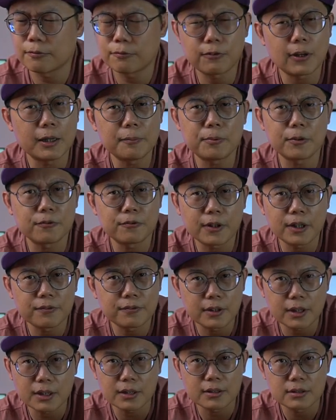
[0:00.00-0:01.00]

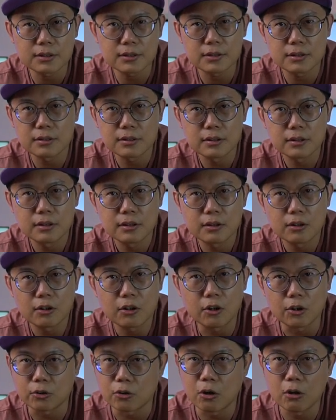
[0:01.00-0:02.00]
5.5 gigs
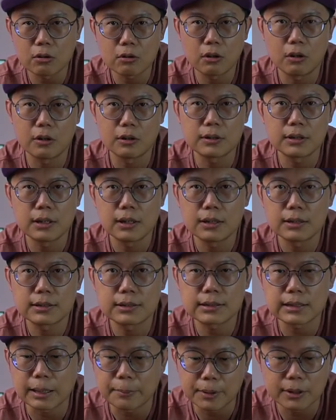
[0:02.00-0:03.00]
on all cores
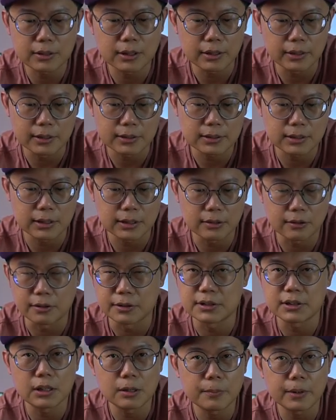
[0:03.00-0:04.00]
simultaneously
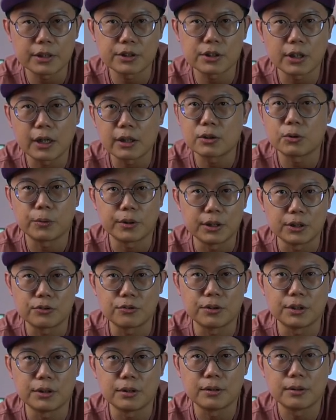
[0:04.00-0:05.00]
on Cinebench
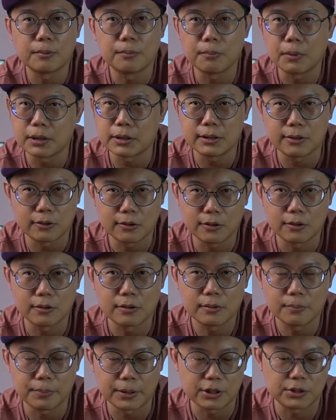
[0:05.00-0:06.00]
R23 multi-core
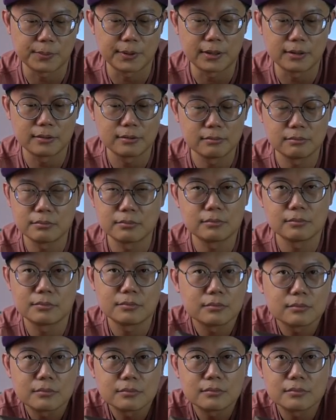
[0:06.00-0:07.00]
benchmark.
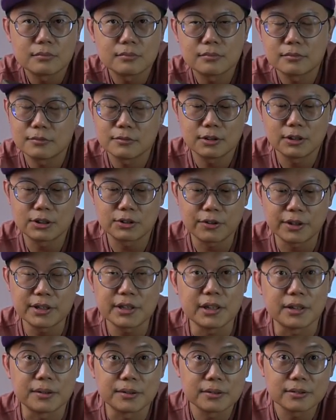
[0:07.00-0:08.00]
It's
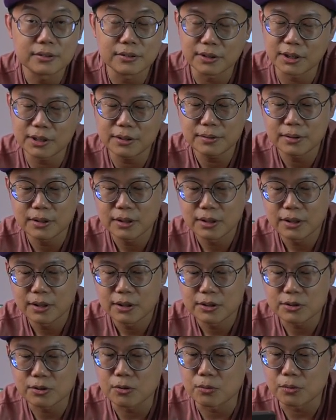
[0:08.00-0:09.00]
crazy, okay?
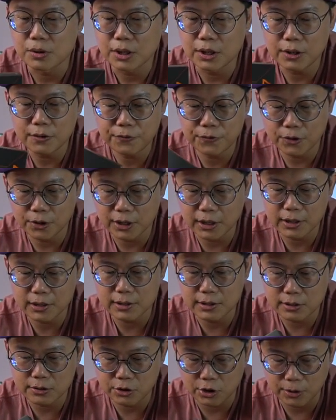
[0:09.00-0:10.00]
So if you're getting
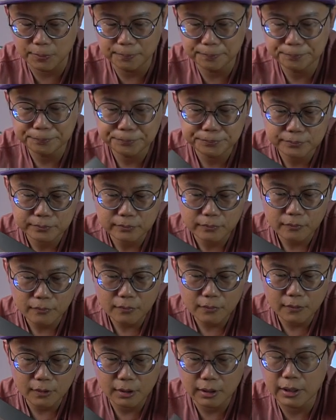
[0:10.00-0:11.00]
this chip,
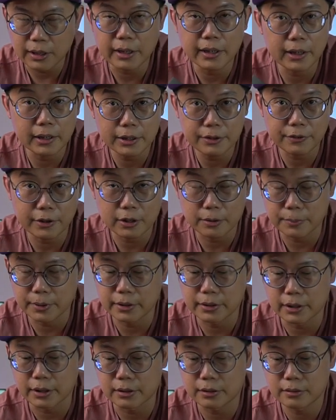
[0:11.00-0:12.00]
I highly
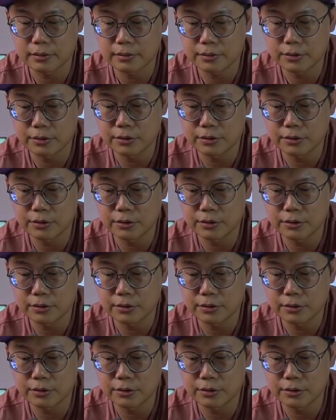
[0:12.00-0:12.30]
recommend that